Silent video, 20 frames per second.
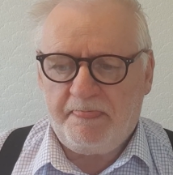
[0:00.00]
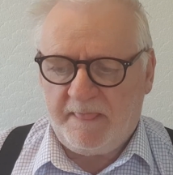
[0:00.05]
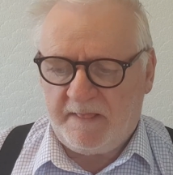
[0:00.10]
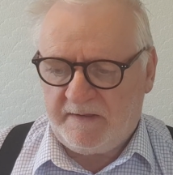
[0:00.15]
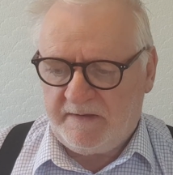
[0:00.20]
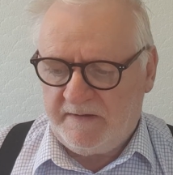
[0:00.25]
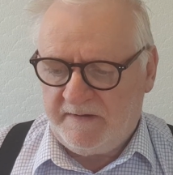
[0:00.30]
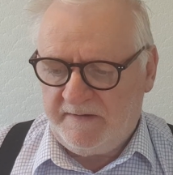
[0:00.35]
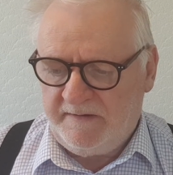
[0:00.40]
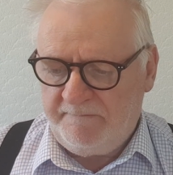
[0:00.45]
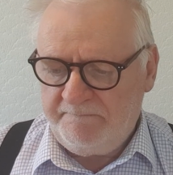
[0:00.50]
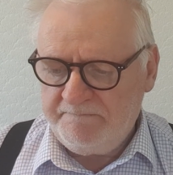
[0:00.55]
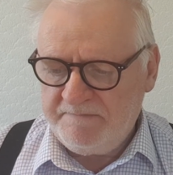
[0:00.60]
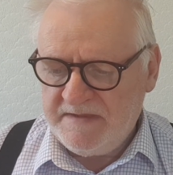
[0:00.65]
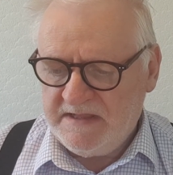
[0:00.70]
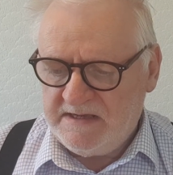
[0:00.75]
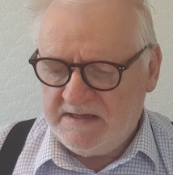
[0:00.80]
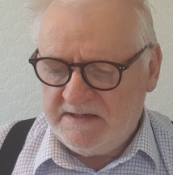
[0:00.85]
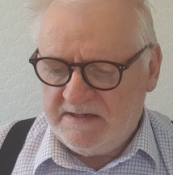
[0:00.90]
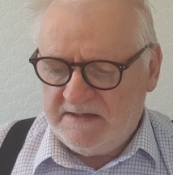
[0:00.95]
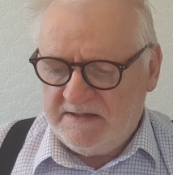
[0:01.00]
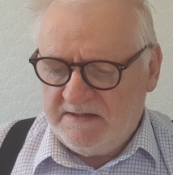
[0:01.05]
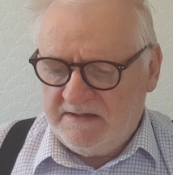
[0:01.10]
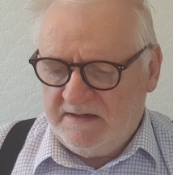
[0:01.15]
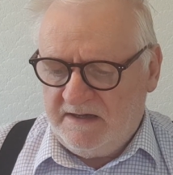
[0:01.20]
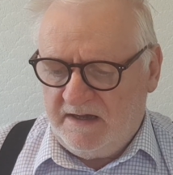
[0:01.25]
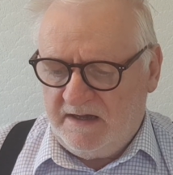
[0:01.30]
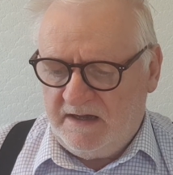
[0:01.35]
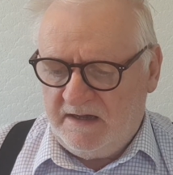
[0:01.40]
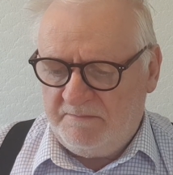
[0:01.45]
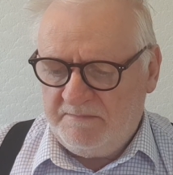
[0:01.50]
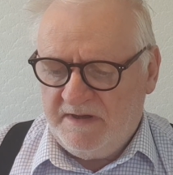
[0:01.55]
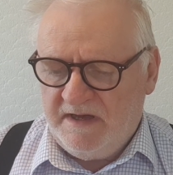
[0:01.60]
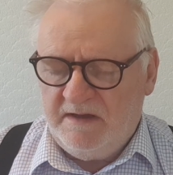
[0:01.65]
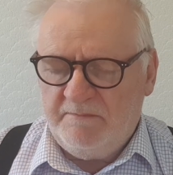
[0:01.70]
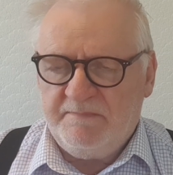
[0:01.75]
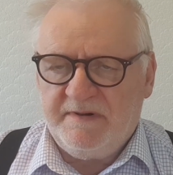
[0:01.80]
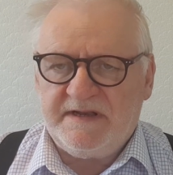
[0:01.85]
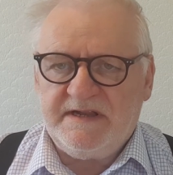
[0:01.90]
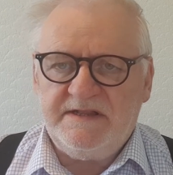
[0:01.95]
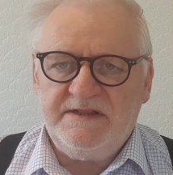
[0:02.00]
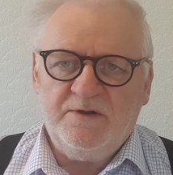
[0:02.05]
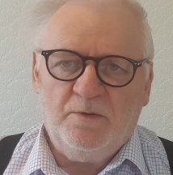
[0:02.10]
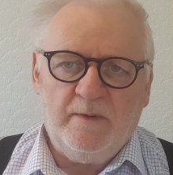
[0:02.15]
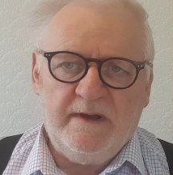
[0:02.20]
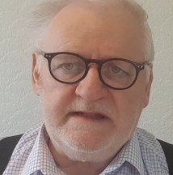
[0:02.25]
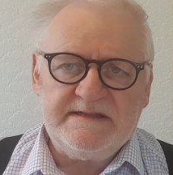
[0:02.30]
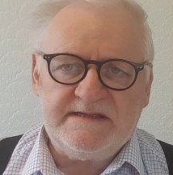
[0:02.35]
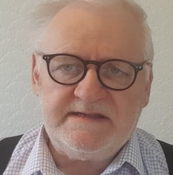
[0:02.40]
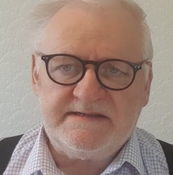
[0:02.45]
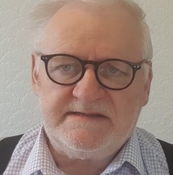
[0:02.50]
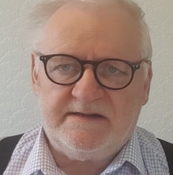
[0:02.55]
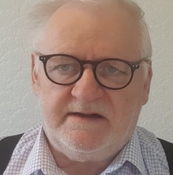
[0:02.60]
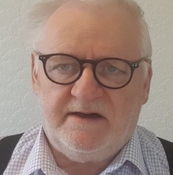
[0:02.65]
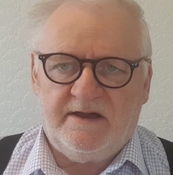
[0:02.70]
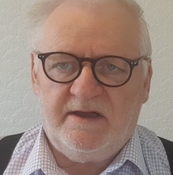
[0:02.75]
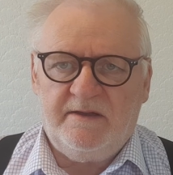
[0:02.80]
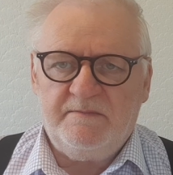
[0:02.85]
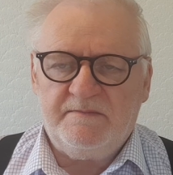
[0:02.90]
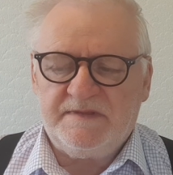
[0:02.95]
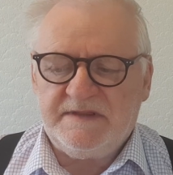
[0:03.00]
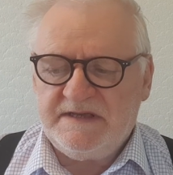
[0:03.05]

Okay, but in the wintertime,